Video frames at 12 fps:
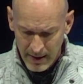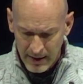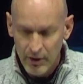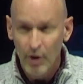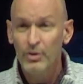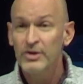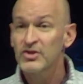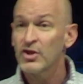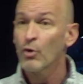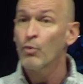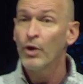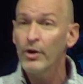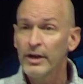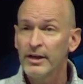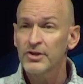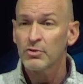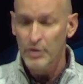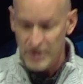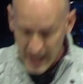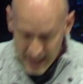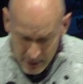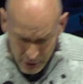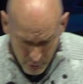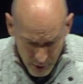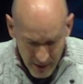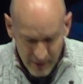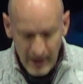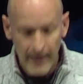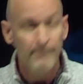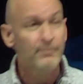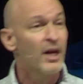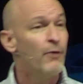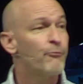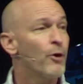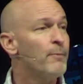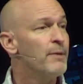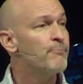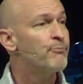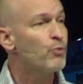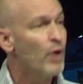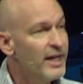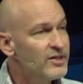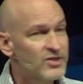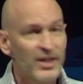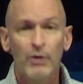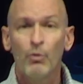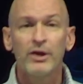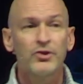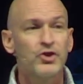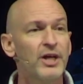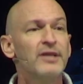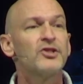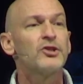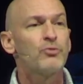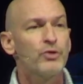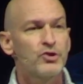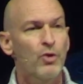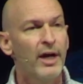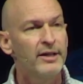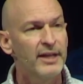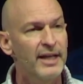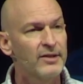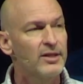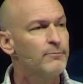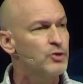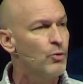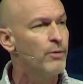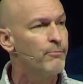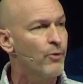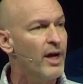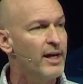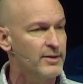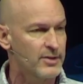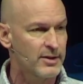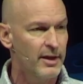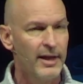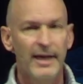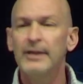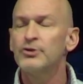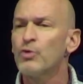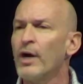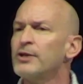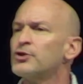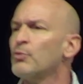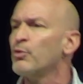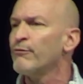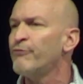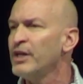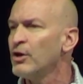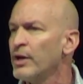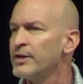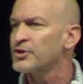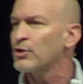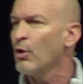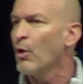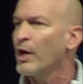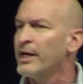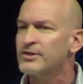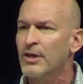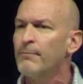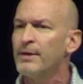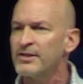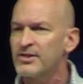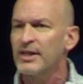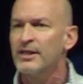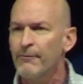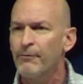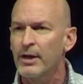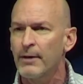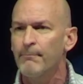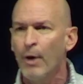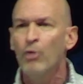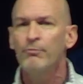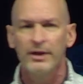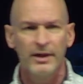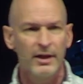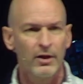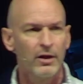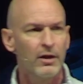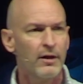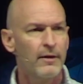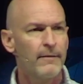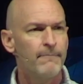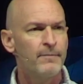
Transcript: And notice their weariness was hindering them from embracing what Jesus was trying to get them to embrace. He's trying to reveal his glory. It's going to be a significant moment here.